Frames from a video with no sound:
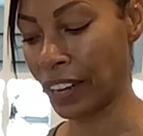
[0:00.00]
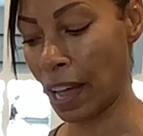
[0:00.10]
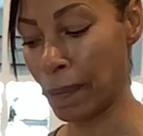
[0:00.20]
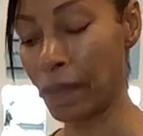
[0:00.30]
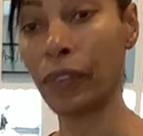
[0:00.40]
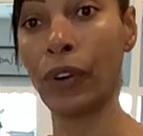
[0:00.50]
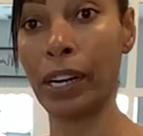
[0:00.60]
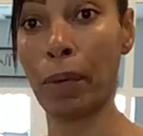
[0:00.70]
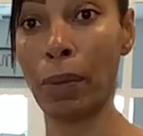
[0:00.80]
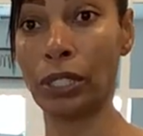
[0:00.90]
cup of
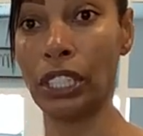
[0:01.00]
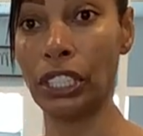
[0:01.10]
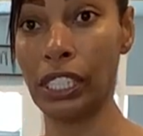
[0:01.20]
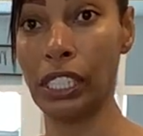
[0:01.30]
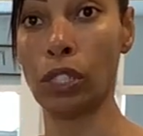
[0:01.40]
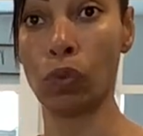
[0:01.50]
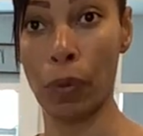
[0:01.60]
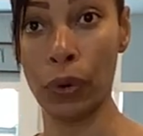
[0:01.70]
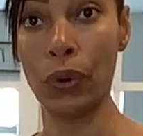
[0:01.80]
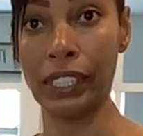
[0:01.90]
grated Parmesan cheese is what
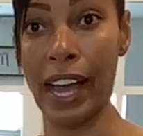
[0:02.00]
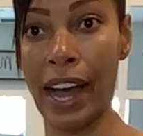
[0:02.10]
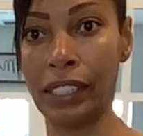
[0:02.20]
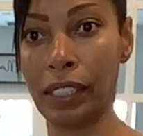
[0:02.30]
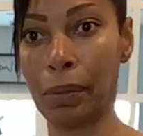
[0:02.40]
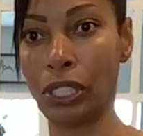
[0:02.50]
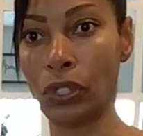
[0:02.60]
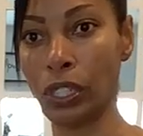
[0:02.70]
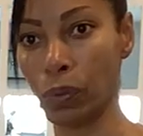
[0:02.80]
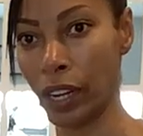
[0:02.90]
we're going to add to the
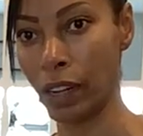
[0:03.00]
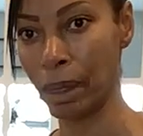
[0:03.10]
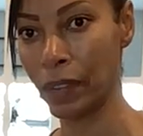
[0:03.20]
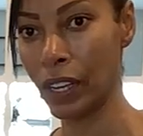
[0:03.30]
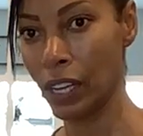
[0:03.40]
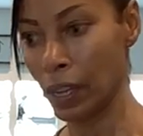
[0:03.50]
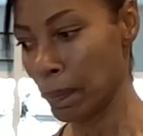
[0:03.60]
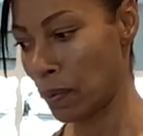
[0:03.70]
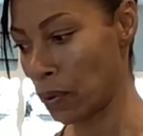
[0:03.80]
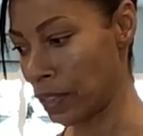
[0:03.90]
mixture as well.
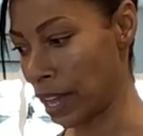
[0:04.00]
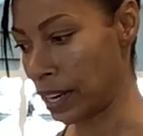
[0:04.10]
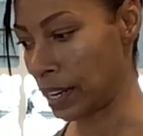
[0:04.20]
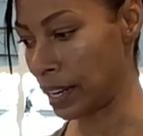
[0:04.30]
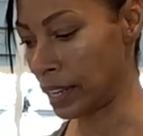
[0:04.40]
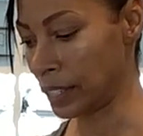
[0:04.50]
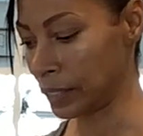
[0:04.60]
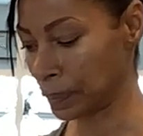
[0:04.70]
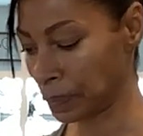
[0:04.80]
Pour that in there.